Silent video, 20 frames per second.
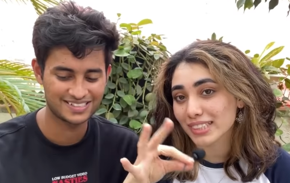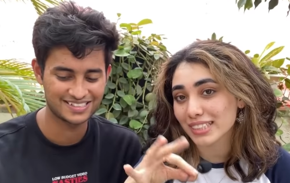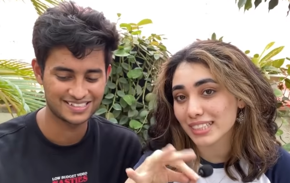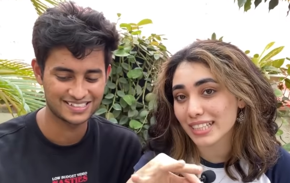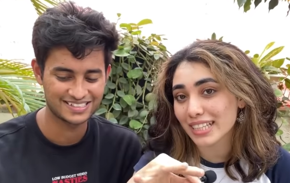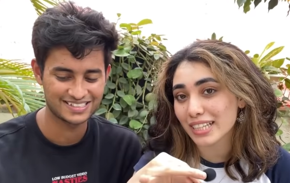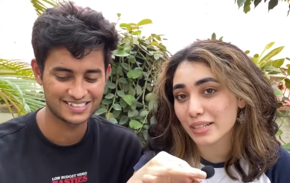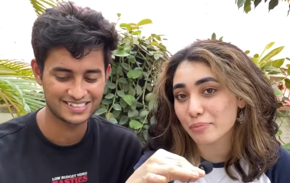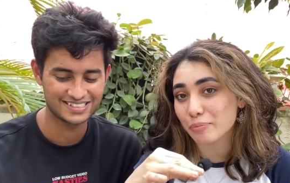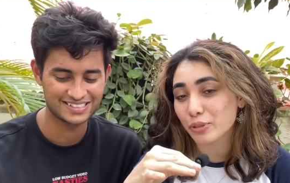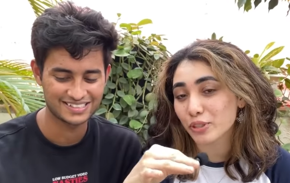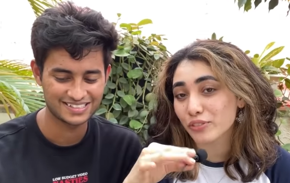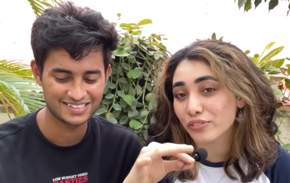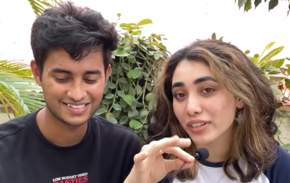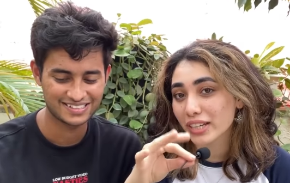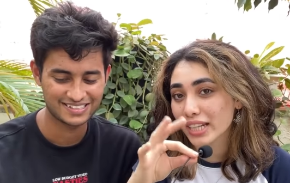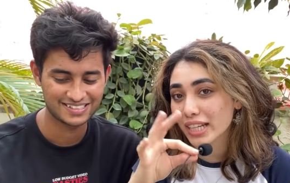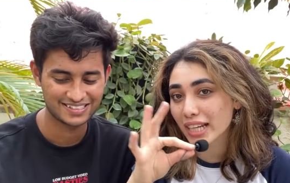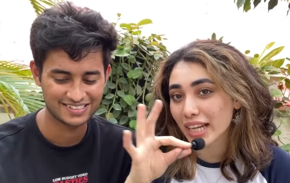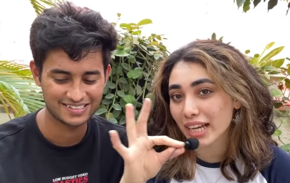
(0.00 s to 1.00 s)
Speaker 1: He put
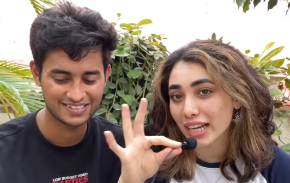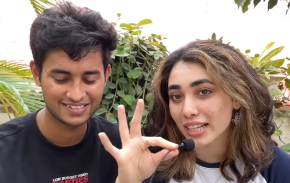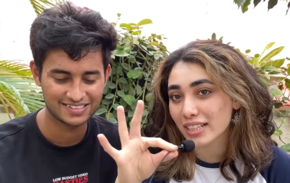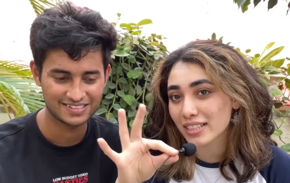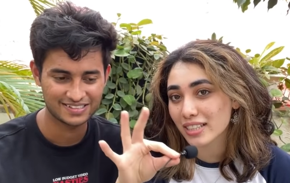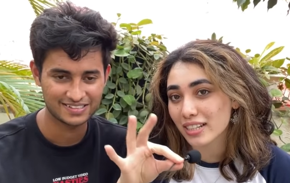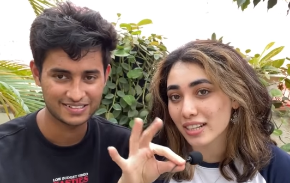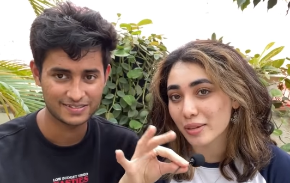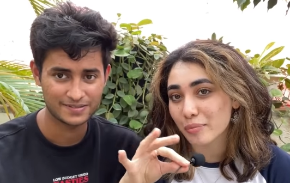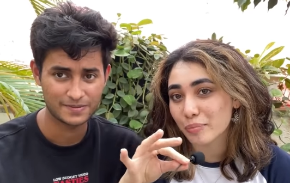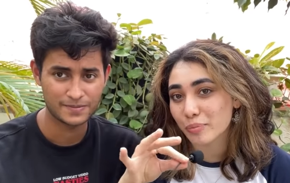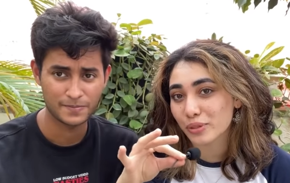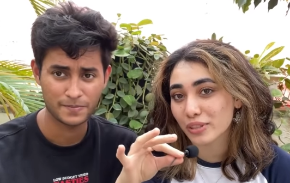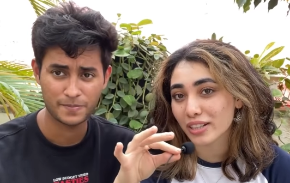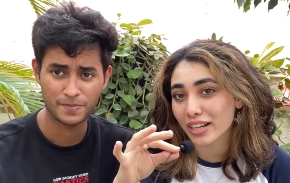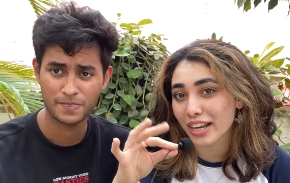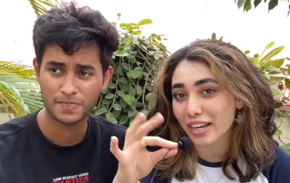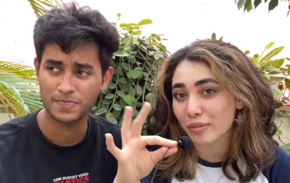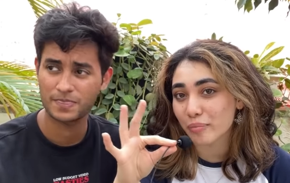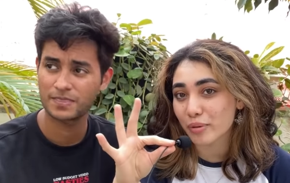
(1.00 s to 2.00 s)
fairy lights and he
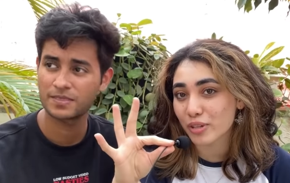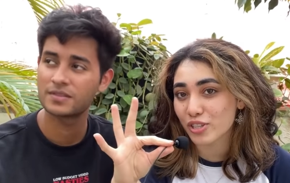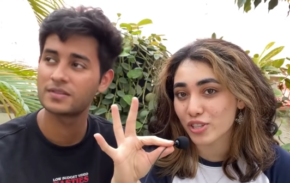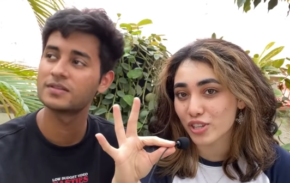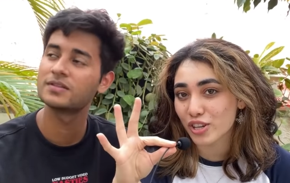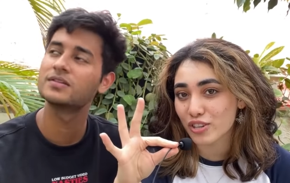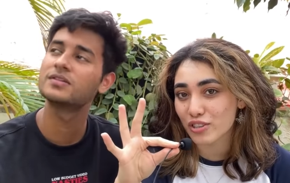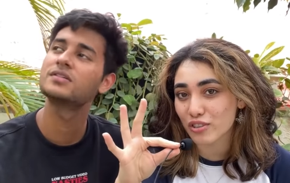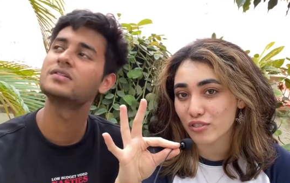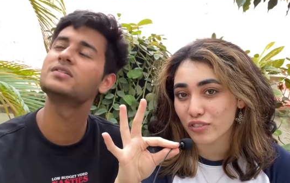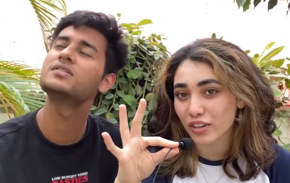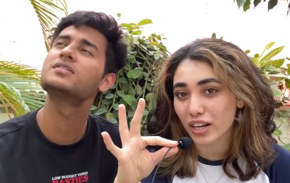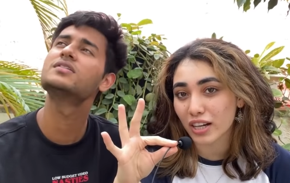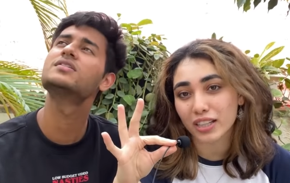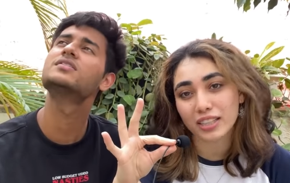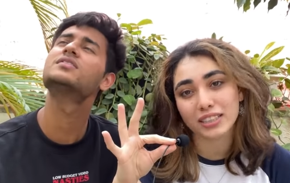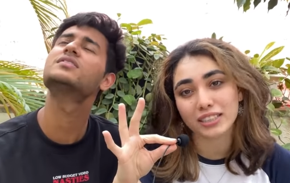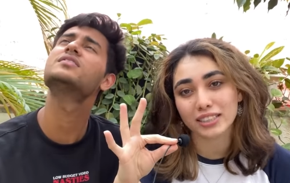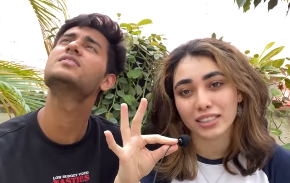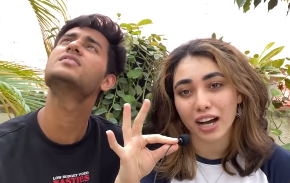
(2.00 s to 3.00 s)
put like pictures of
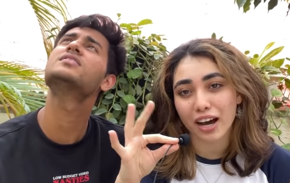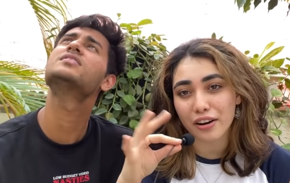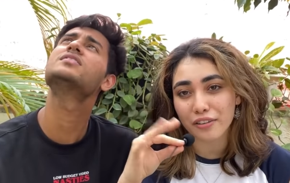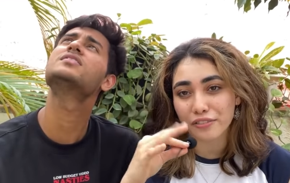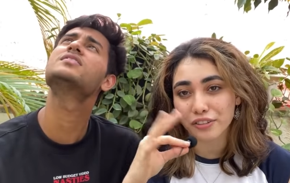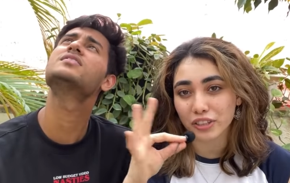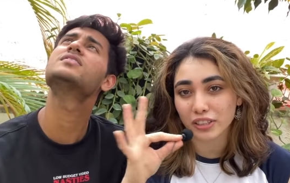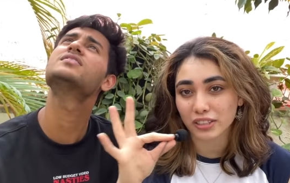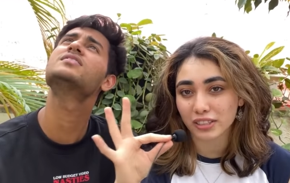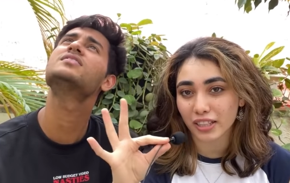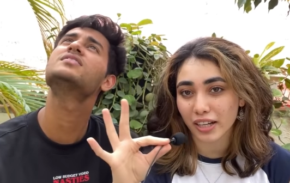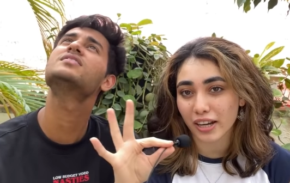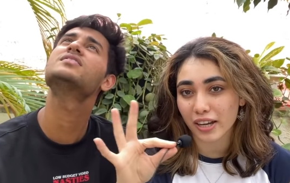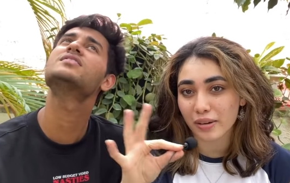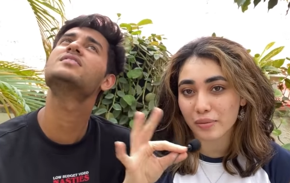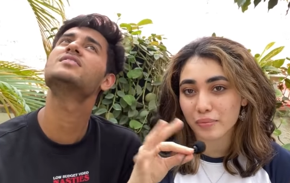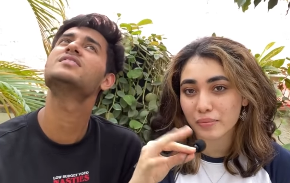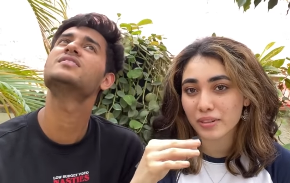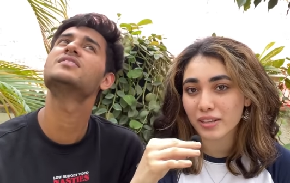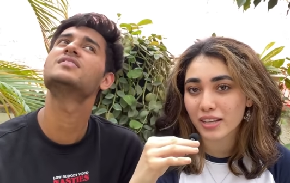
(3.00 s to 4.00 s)
us, our first
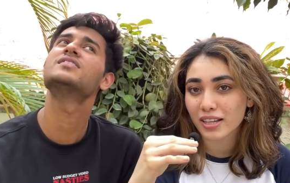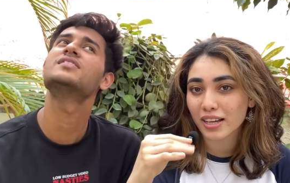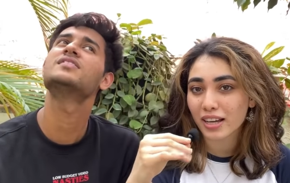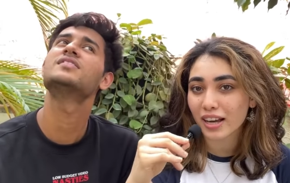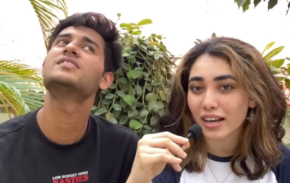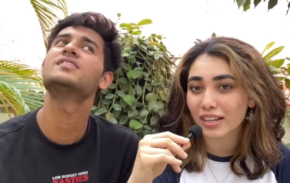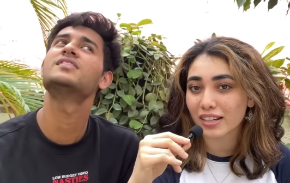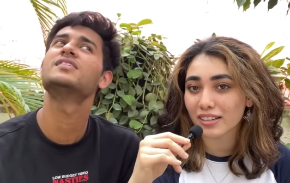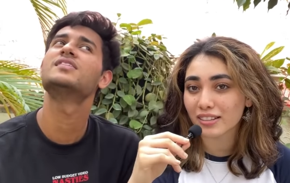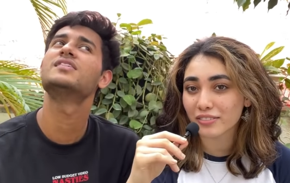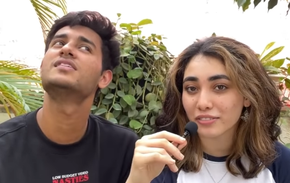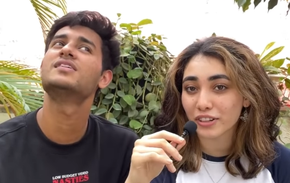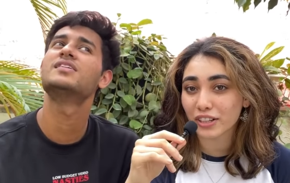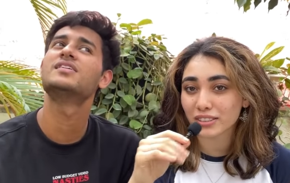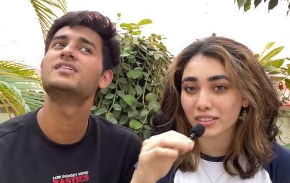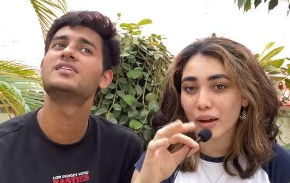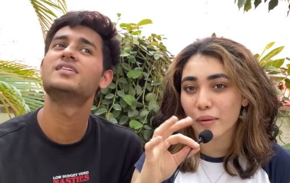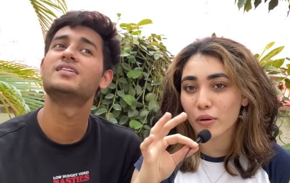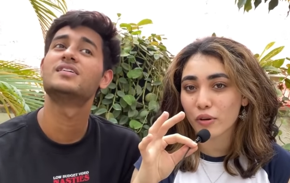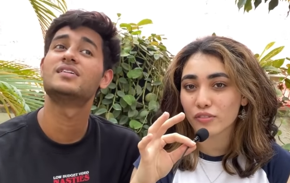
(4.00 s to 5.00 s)
time, and
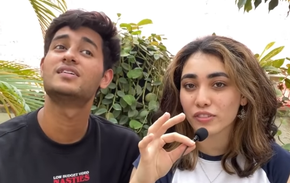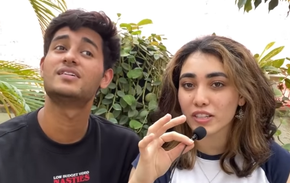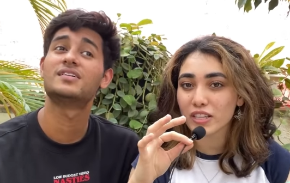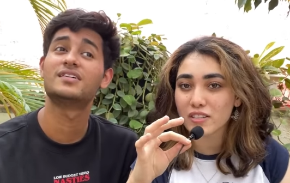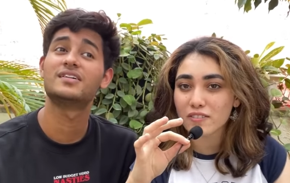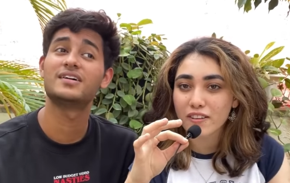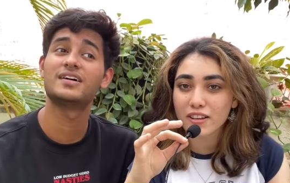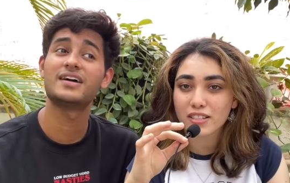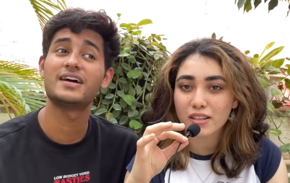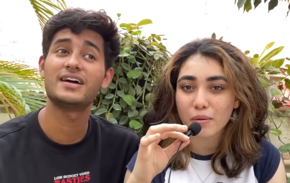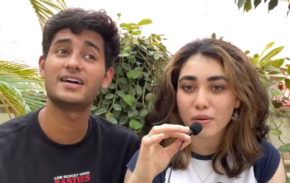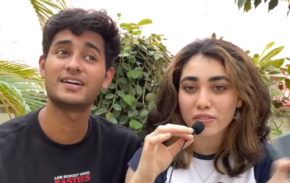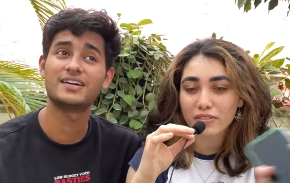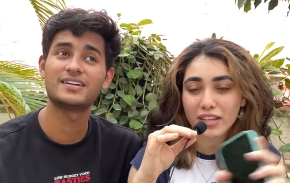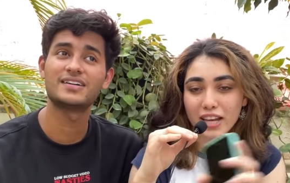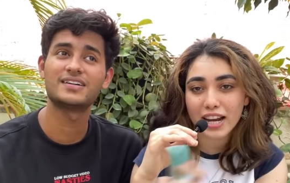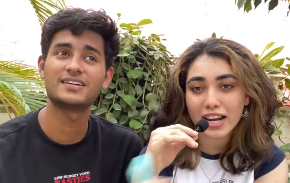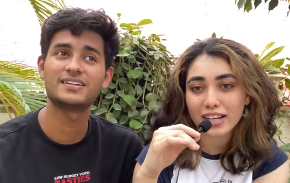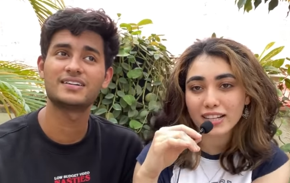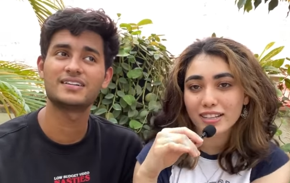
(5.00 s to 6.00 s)
first time of this, first time of
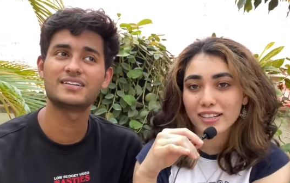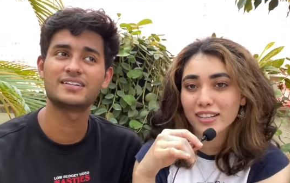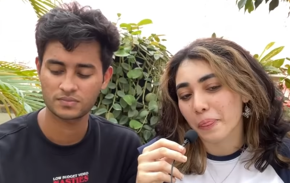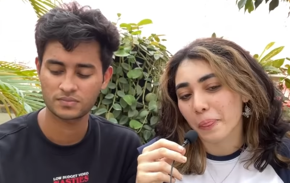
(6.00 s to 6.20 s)
that.